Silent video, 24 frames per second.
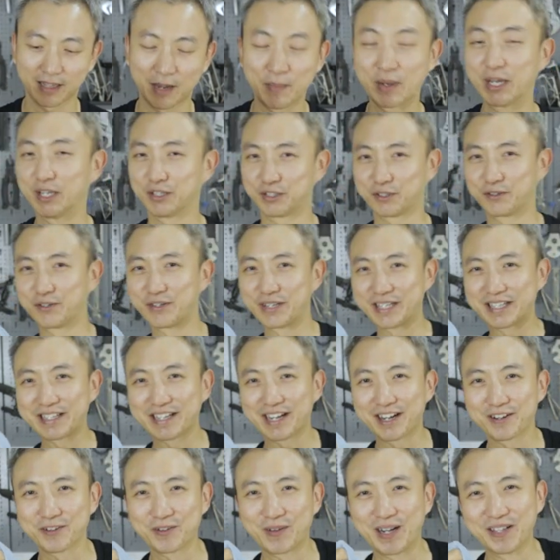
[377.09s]
I mean, literally,
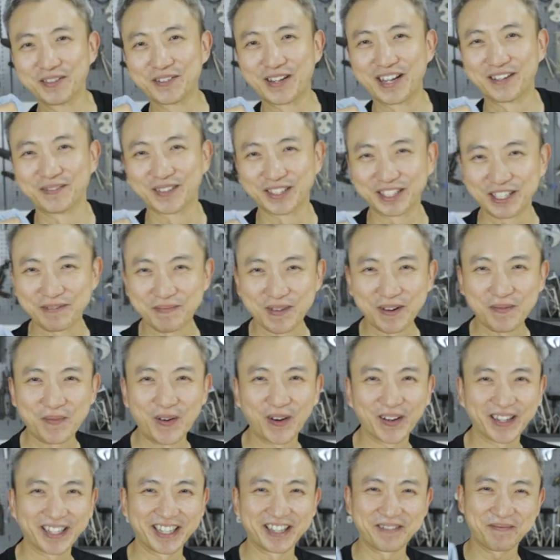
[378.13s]
I want to have a deeper
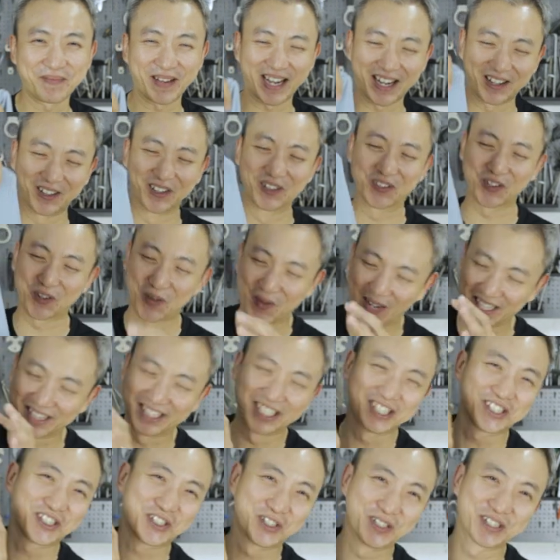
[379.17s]
pocket, but I also
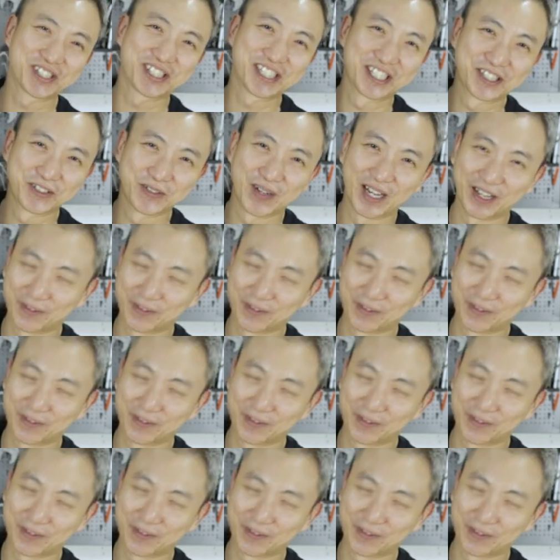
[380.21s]
want this jersey to